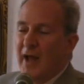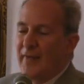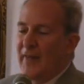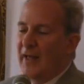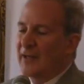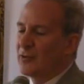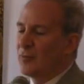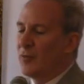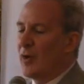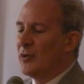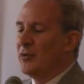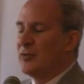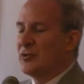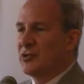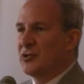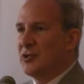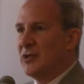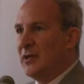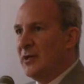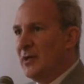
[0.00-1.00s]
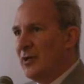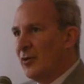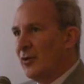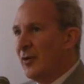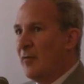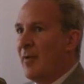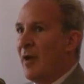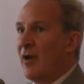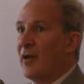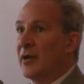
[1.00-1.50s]
And that's why you see here
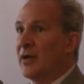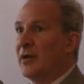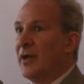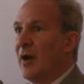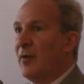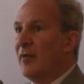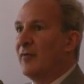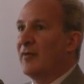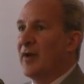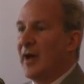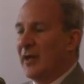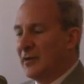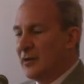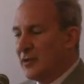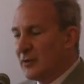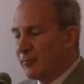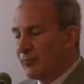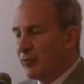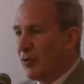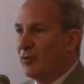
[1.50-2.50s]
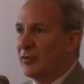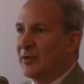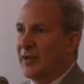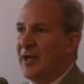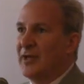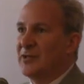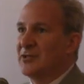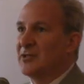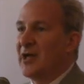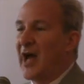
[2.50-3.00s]
in America now we've got these
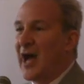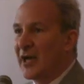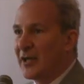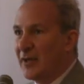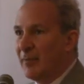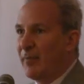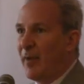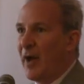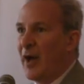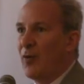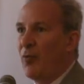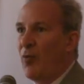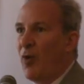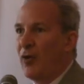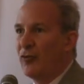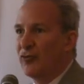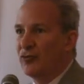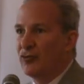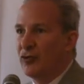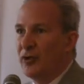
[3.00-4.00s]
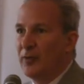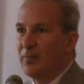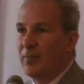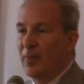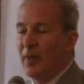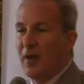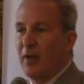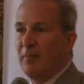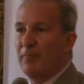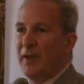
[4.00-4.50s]
protests, Occupy Wall Street.